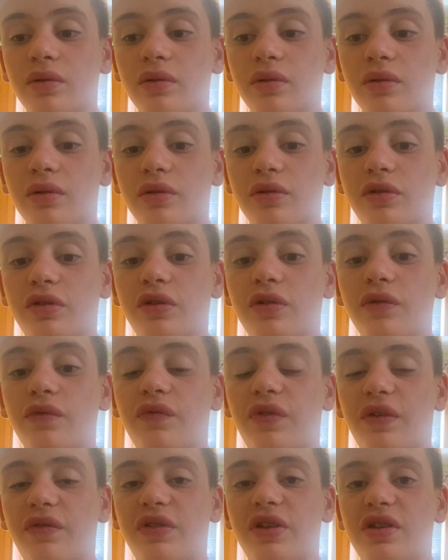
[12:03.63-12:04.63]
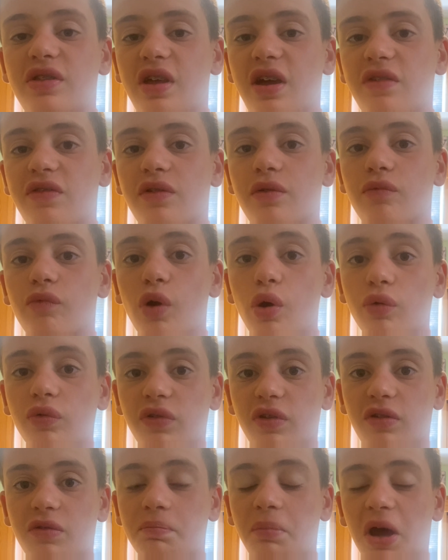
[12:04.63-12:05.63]
or 250
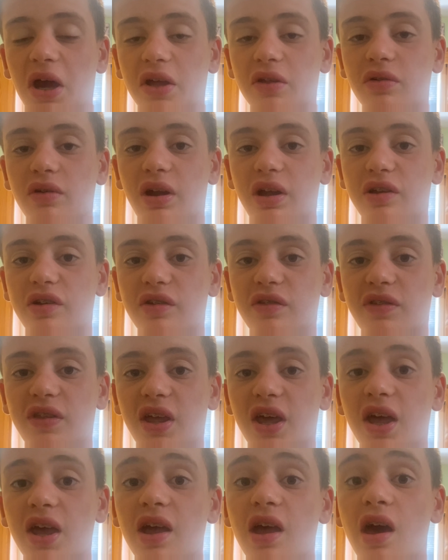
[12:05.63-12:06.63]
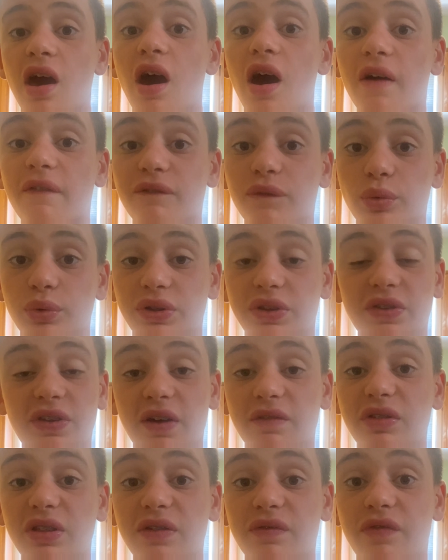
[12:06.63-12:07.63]
Testarossa Spider, I should say. A
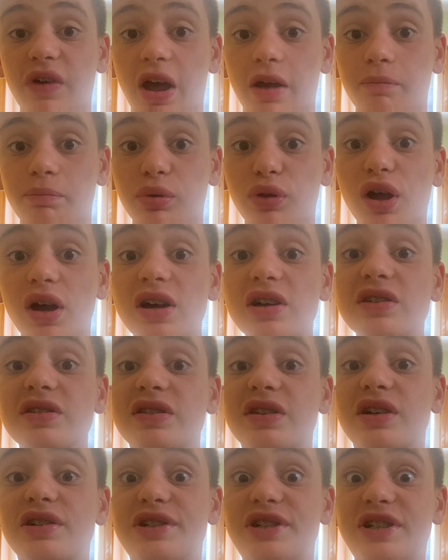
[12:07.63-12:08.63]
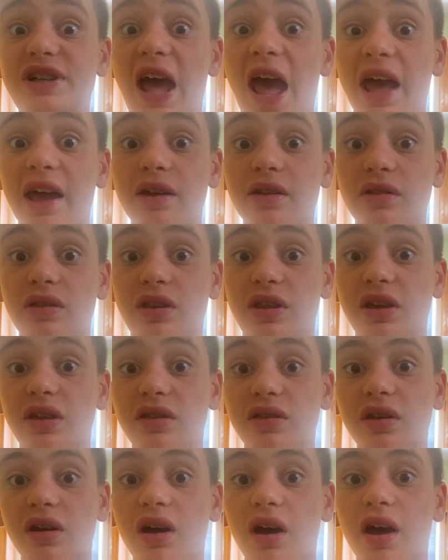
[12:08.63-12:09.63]
375 Plus, a Jag
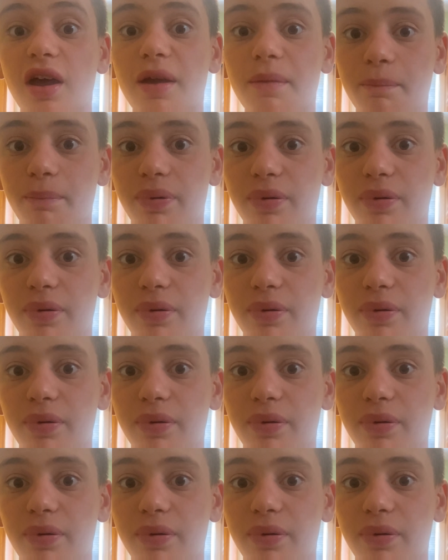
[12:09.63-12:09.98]
D-Type.